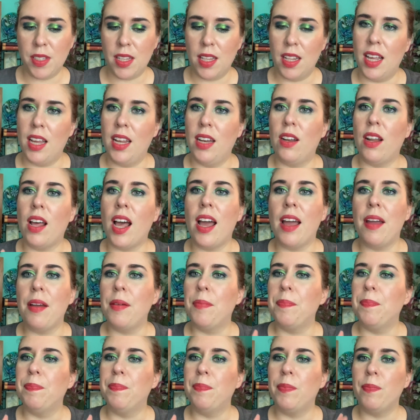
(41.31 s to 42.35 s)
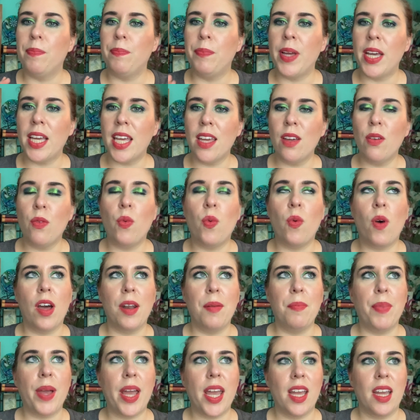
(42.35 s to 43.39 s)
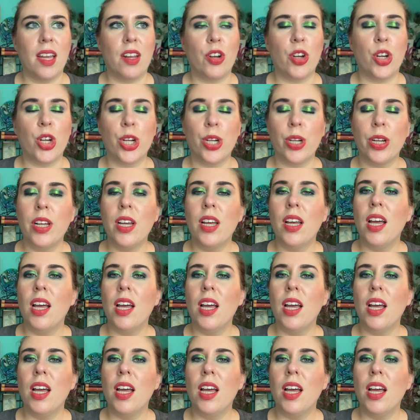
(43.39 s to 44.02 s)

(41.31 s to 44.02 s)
and then I'm picking one panner